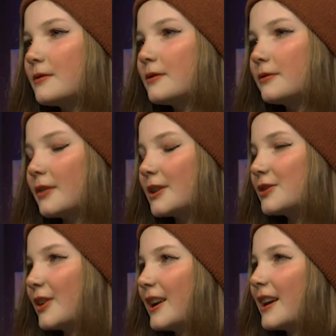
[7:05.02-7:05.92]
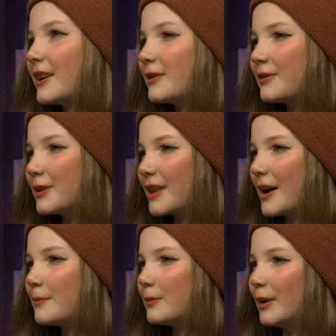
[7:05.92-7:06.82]
frustrating for
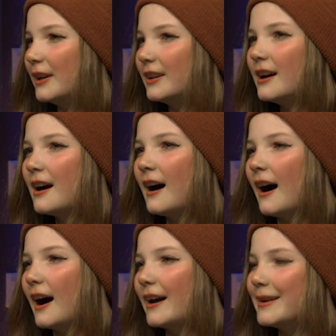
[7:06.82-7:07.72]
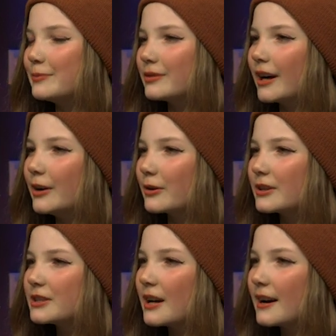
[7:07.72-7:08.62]
them when I
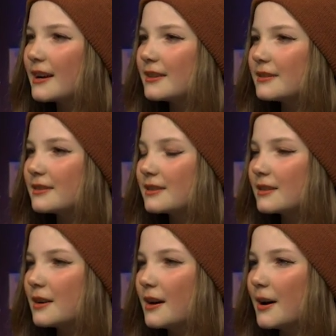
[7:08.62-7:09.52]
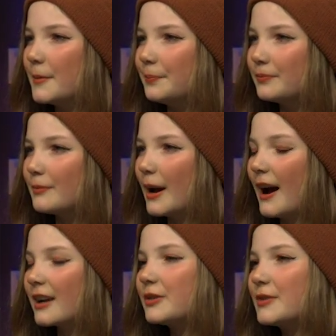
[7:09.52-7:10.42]
prioritize my
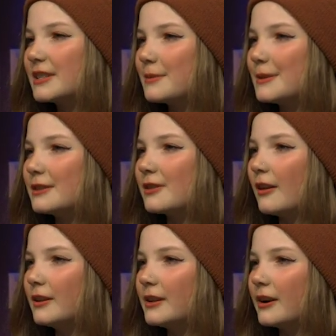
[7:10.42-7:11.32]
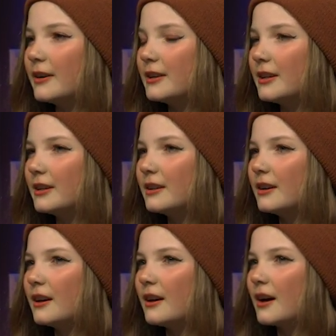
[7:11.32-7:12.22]
activism and solidarity
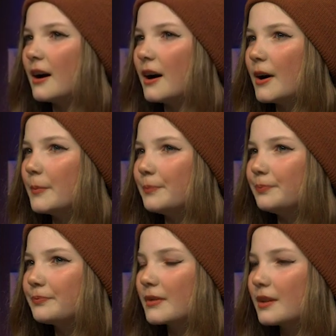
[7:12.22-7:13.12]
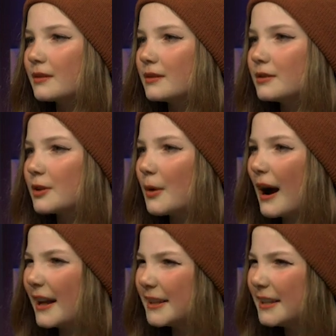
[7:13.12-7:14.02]
so
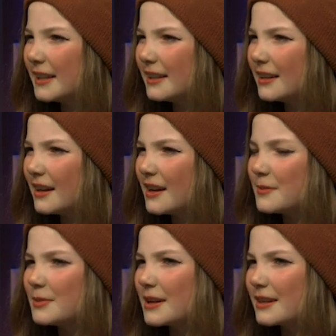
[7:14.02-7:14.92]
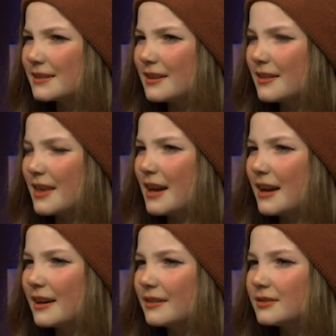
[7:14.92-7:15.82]
highly, because
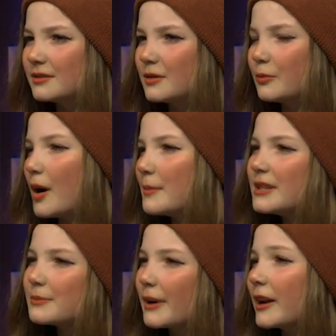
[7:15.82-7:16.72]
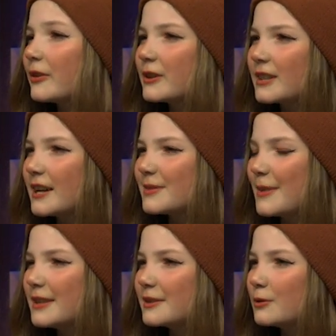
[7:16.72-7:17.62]
they want me to prioritize
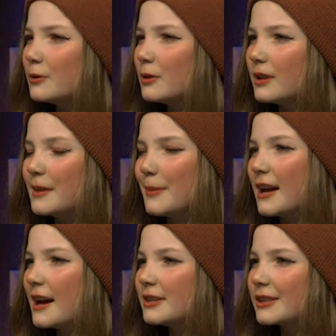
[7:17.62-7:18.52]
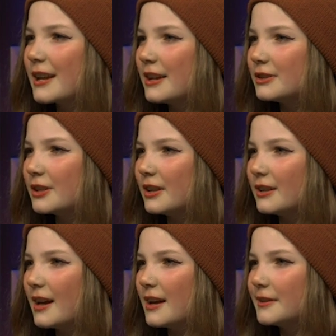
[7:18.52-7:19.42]
my school and my
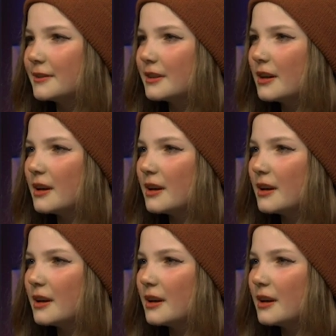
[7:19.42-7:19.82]
education and